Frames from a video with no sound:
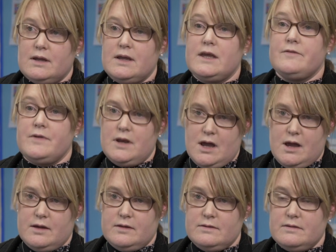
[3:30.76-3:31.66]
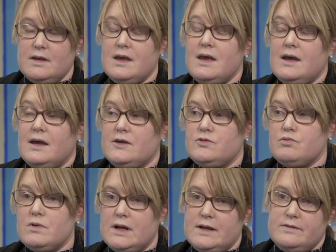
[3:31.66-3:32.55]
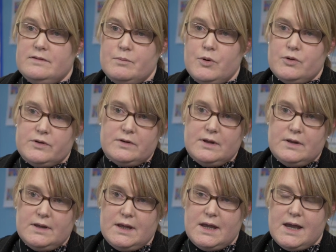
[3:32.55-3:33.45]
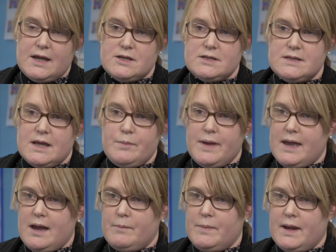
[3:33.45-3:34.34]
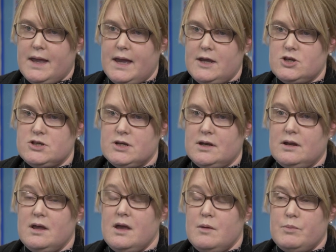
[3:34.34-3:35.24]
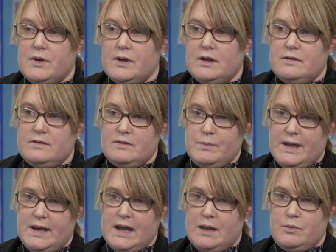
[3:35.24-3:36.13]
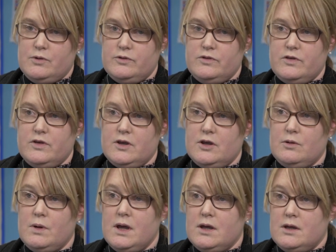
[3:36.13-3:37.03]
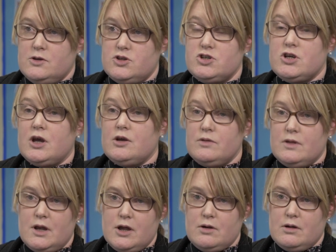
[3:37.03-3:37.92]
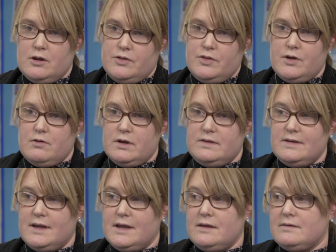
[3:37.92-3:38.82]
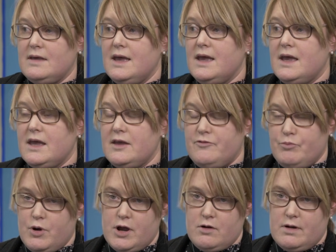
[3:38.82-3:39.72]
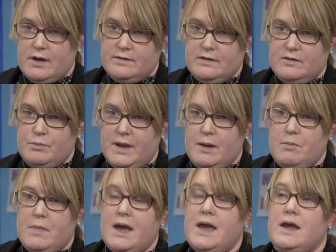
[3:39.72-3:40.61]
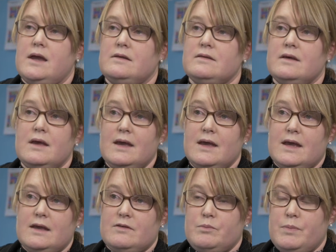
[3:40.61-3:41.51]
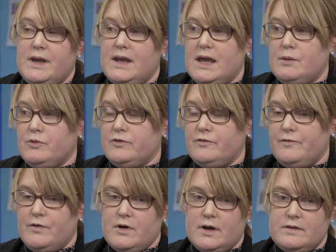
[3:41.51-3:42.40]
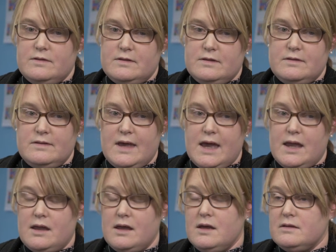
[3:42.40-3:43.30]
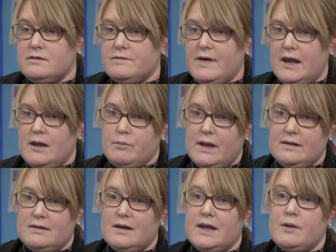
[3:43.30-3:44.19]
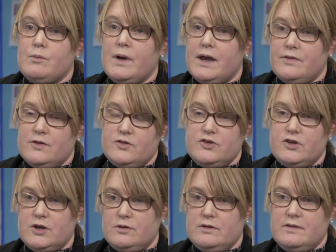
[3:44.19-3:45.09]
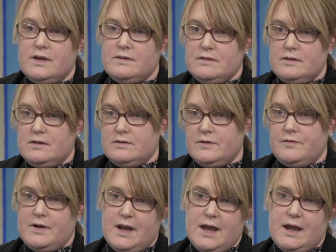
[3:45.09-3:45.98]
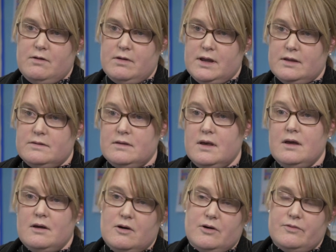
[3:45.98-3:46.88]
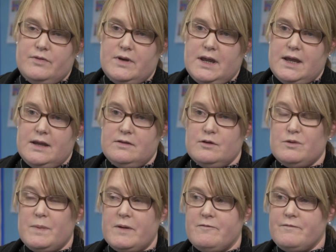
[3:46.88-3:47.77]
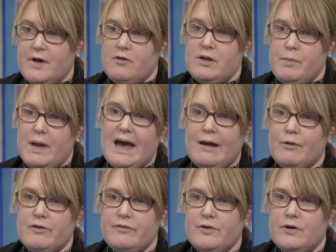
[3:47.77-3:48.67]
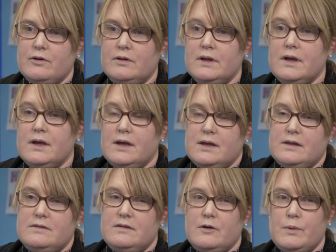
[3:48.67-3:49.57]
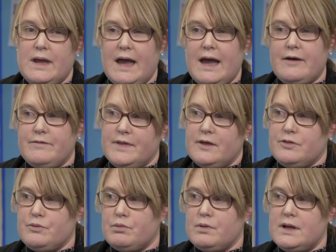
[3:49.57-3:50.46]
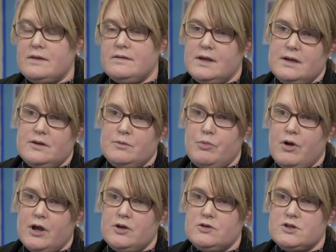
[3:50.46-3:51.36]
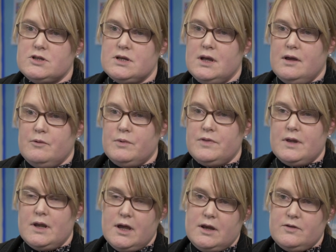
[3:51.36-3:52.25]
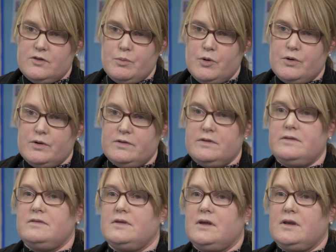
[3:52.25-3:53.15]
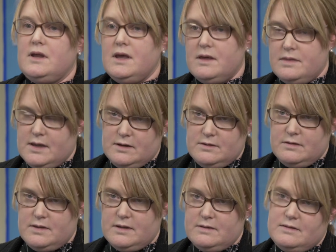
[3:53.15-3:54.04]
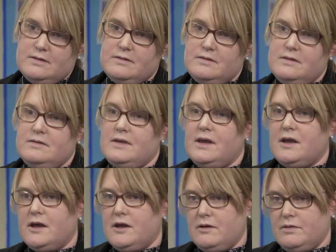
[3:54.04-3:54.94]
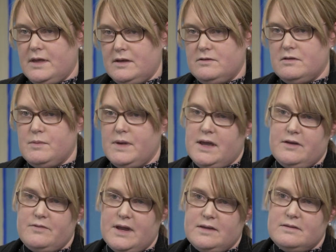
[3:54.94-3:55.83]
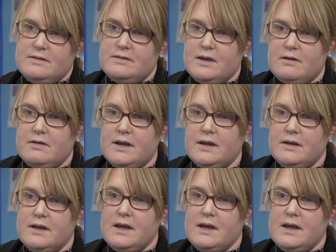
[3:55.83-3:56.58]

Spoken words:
given us has really supported in the EHCP application, because it's been able to show the local authorities if progress has been made. It's been able for us to say developmentally where the student is in the different areas of need. So it's been very powerful. And so we have that 3-tiered approach with the learning support assistant, then to the assistant SENCO, then to me if necessary.